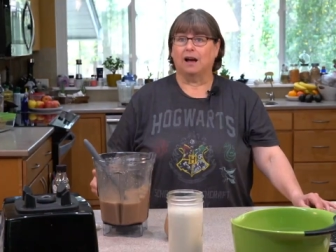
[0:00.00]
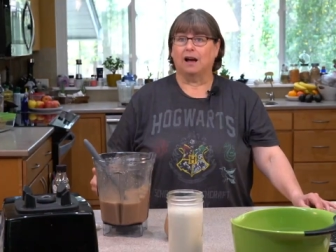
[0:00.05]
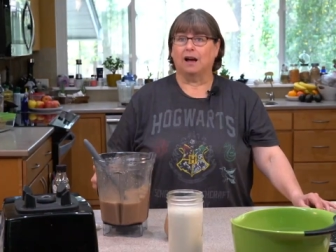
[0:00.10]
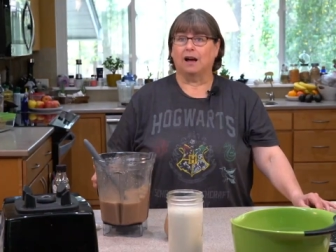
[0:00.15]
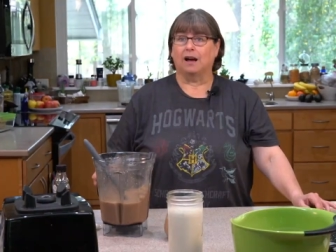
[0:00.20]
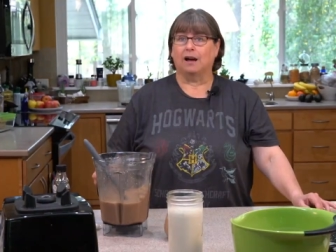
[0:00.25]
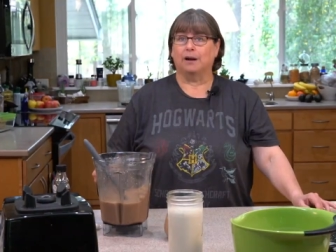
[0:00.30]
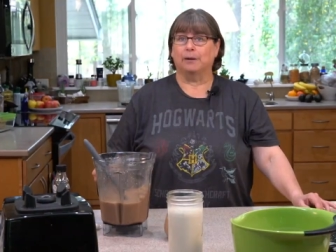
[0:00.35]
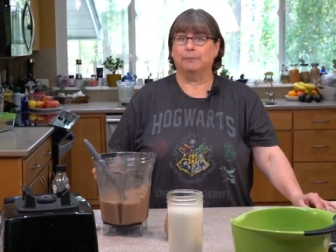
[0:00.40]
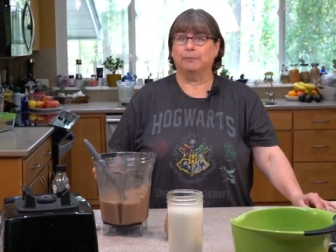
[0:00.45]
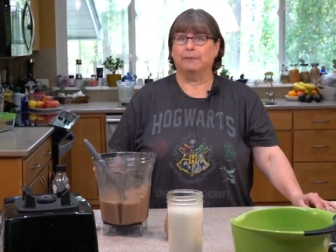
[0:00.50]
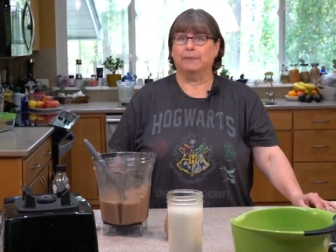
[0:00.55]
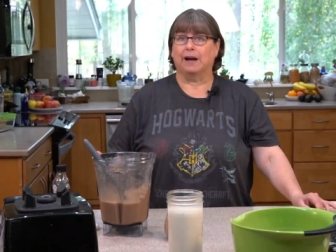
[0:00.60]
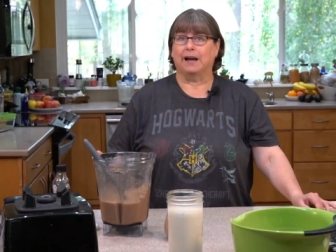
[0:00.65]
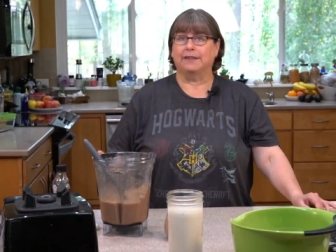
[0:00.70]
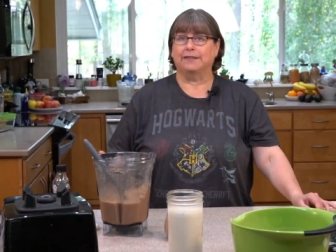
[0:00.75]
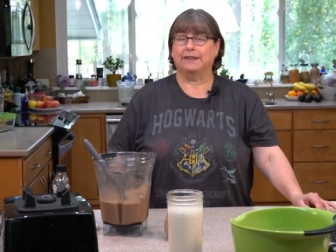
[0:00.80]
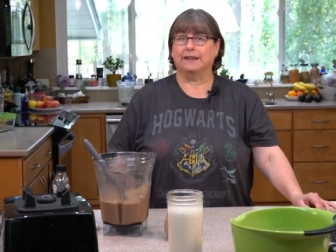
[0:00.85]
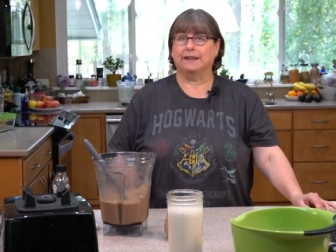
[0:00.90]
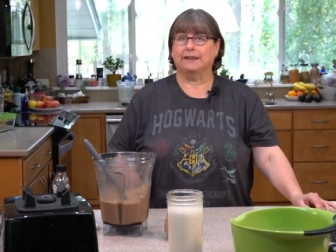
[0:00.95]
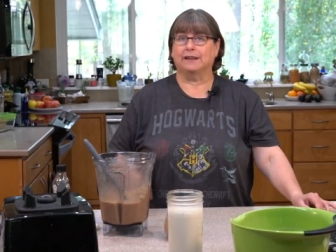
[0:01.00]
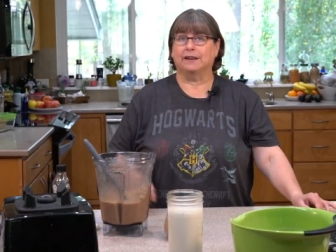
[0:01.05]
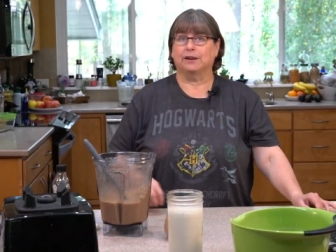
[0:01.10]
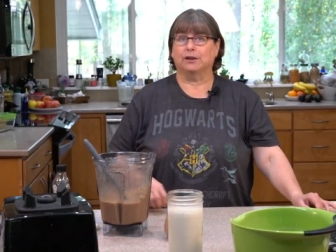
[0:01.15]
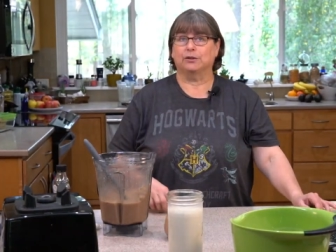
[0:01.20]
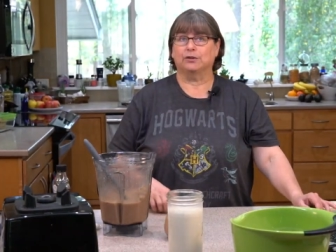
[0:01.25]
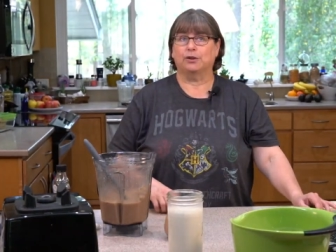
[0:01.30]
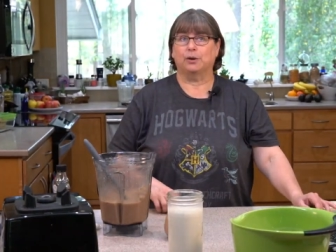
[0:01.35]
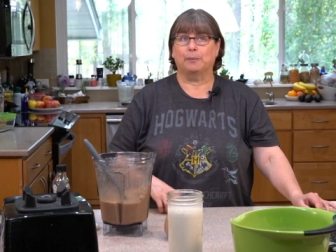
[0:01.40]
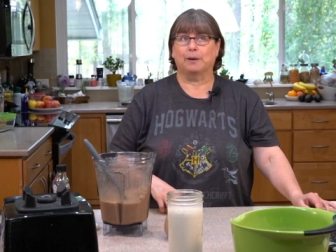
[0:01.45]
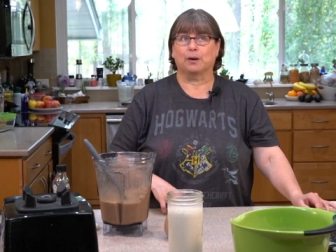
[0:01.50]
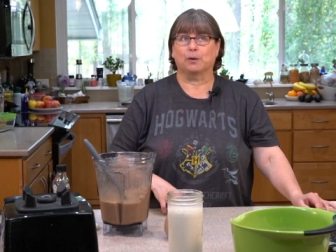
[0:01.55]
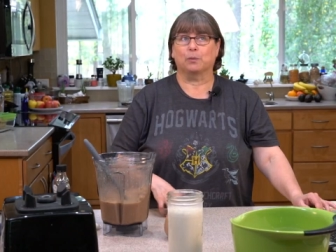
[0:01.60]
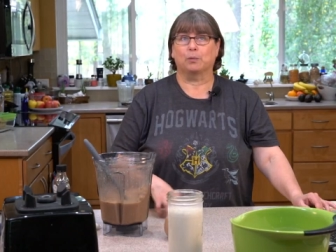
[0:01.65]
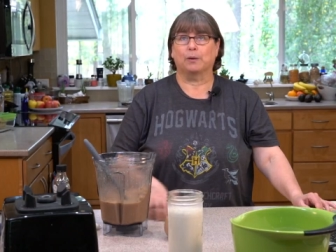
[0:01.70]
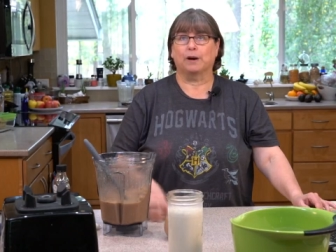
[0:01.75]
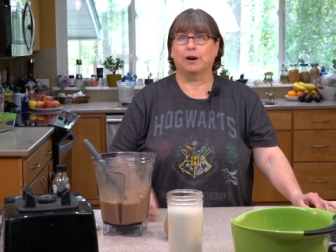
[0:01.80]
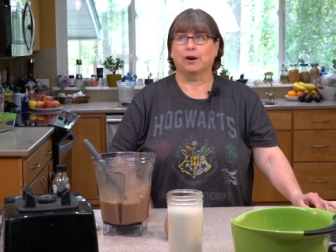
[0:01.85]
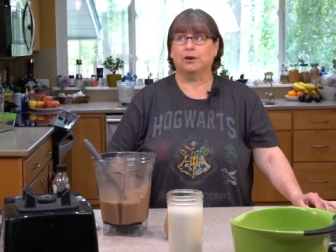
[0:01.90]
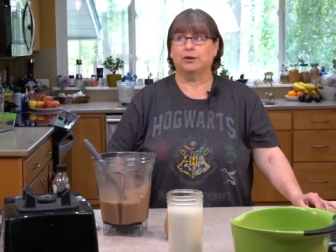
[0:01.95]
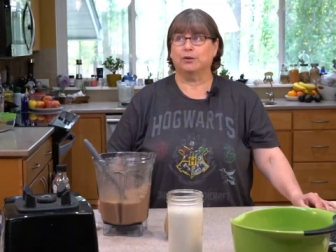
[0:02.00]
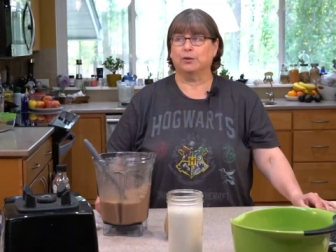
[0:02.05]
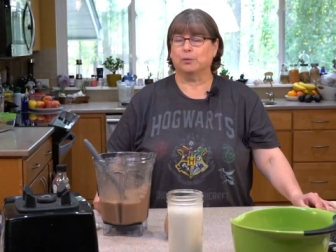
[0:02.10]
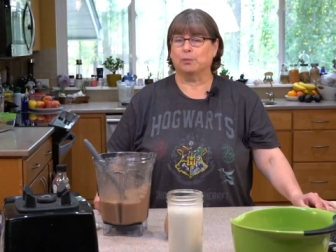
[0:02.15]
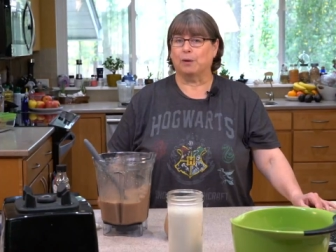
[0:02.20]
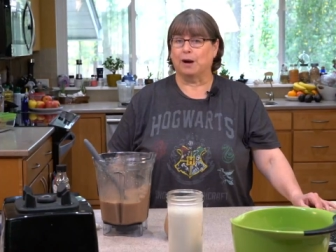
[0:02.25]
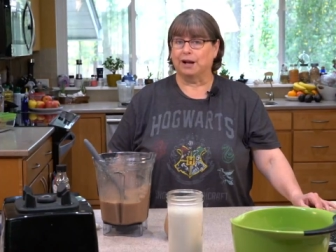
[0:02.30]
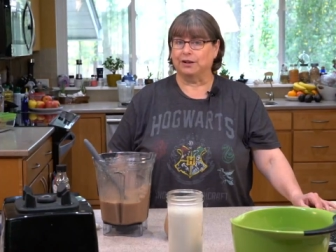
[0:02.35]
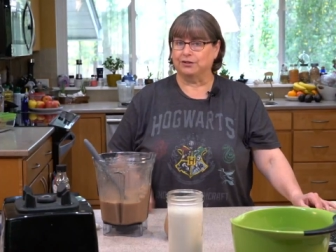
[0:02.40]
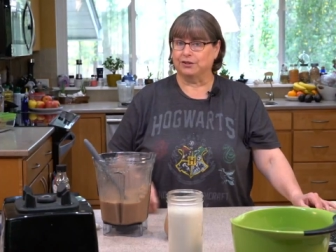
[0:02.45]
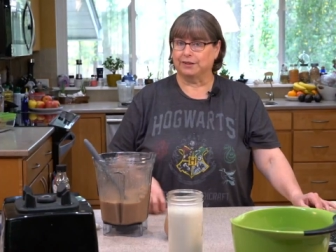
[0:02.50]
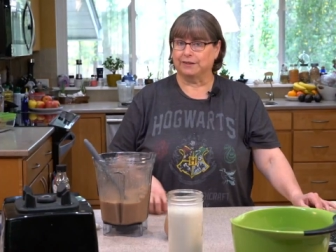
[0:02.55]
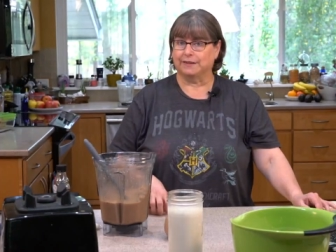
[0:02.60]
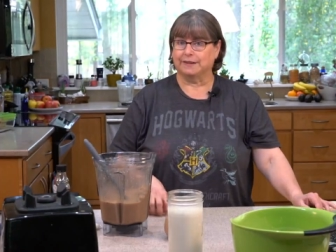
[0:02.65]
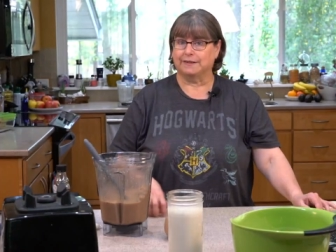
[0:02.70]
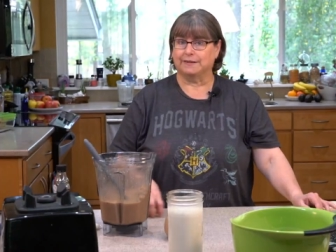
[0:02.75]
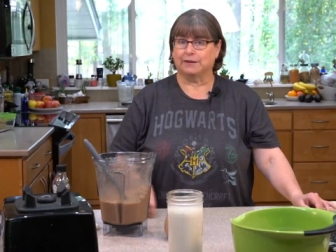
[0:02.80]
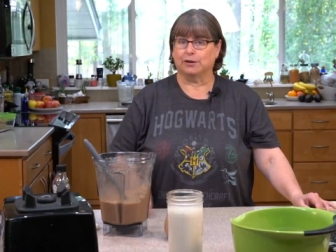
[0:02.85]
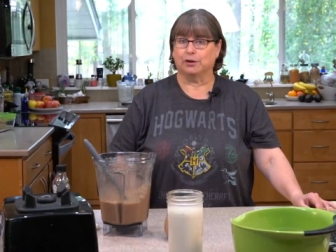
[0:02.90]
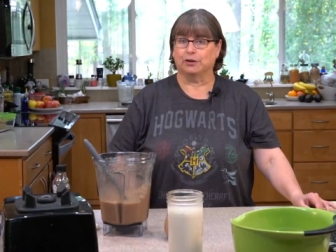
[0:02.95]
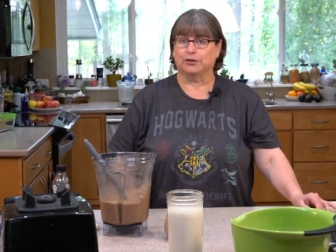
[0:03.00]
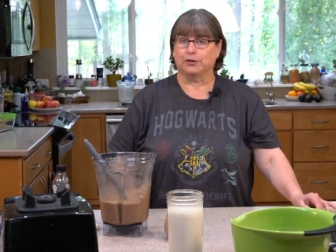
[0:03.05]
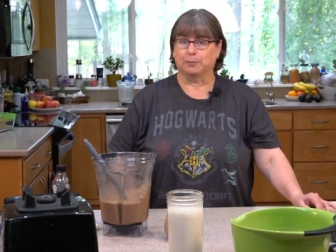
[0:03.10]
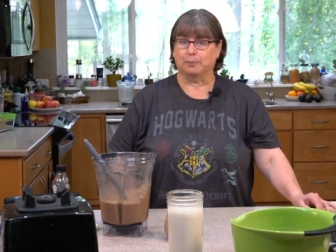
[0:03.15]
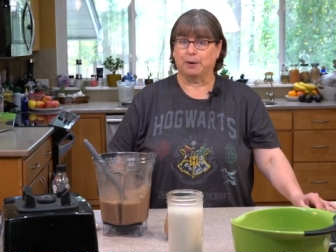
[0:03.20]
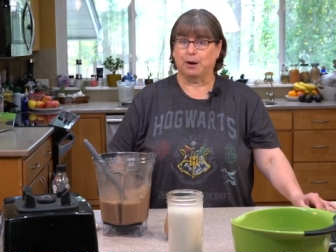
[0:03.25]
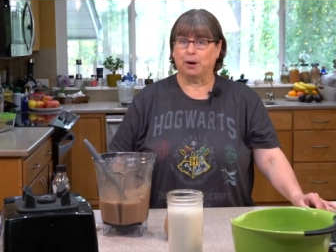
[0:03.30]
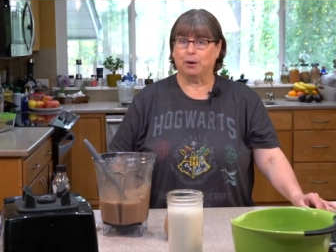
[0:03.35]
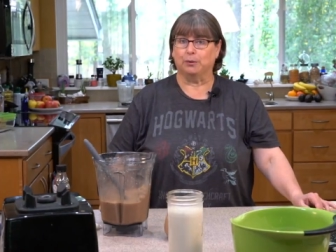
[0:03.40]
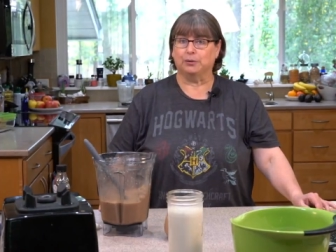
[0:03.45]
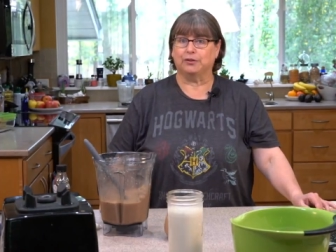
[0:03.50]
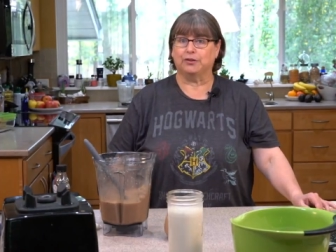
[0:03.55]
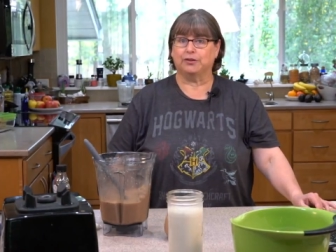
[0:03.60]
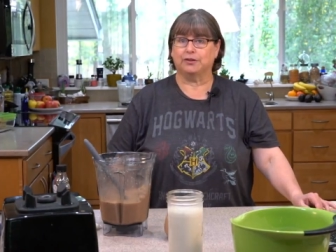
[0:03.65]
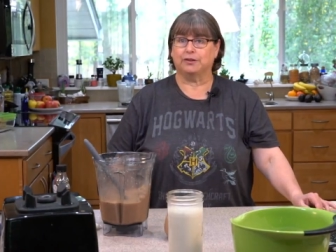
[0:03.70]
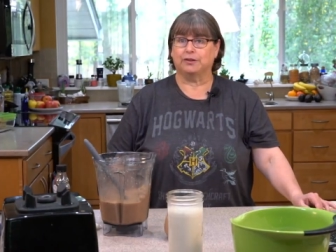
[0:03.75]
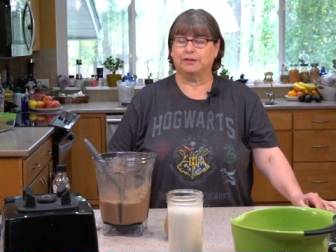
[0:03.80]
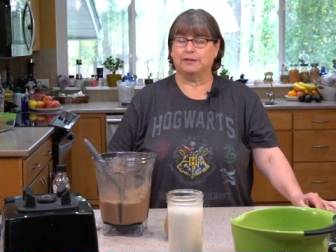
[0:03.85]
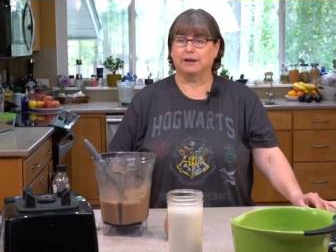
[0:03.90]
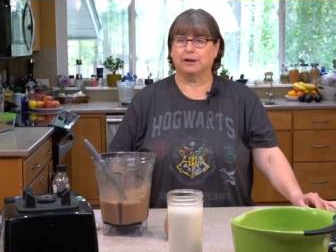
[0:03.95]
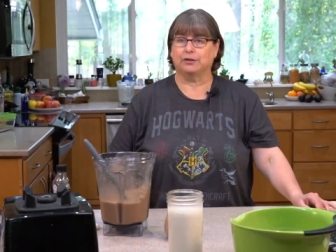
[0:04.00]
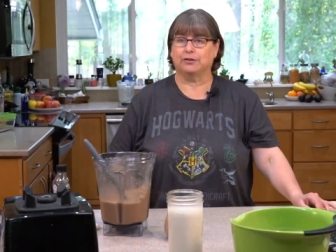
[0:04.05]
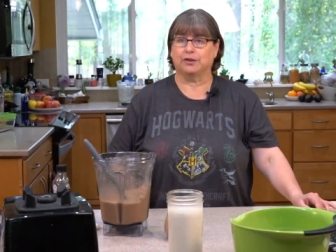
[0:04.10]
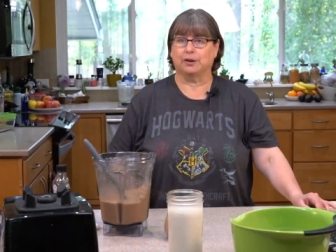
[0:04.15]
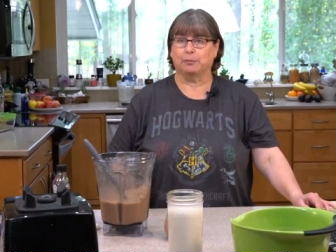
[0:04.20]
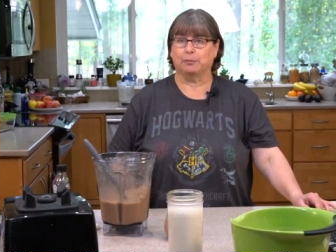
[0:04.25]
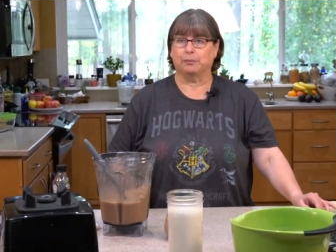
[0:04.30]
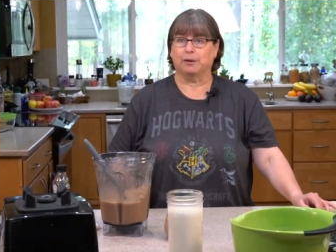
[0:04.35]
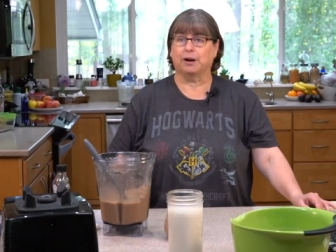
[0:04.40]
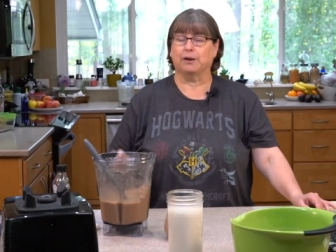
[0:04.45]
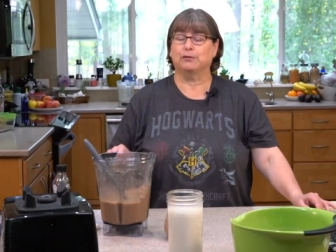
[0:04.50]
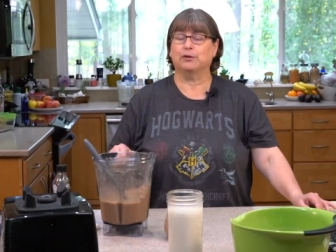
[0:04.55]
Um, I think no matter where you're watching this, there is a post there somewhere.